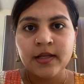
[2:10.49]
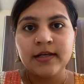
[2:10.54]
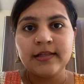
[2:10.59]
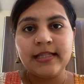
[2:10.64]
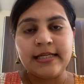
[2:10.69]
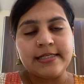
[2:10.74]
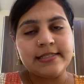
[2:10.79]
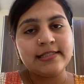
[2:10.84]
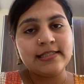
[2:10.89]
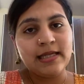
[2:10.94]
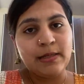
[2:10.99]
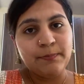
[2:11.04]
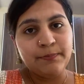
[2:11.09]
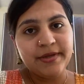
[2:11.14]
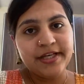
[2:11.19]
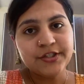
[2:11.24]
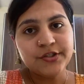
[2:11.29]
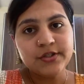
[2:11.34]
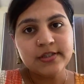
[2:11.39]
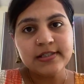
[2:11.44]
There is some
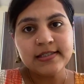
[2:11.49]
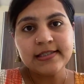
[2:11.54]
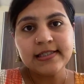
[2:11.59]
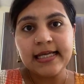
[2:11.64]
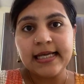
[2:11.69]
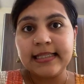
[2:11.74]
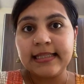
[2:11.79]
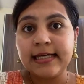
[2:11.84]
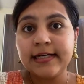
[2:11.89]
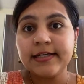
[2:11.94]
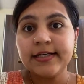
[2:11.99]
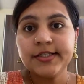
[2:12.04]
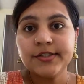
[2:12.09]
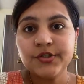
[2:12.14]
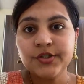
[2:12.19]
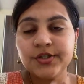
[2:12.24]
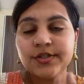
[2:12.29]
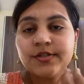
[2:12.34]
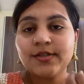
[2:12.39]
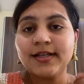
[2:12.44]
patients say that it
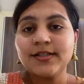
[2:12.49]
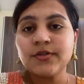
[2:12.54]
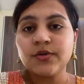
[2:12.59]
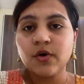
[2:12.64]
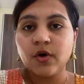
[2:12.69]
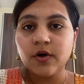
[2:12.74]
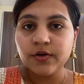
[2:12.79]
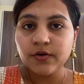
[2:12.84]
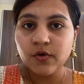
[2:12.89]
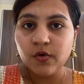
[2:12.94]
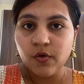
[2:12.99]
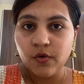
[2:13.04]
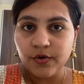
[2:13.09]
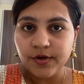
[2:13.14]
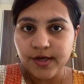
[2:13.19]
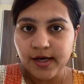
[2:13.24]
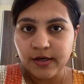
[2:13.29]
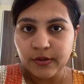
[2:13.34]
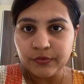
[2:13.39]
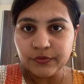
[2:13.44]
just does not go
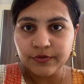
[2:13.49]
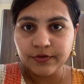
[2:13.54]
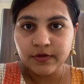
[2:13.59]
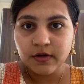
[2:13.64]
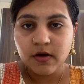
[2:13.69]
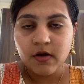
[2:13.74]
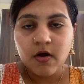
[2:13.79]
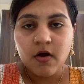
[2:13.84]
down,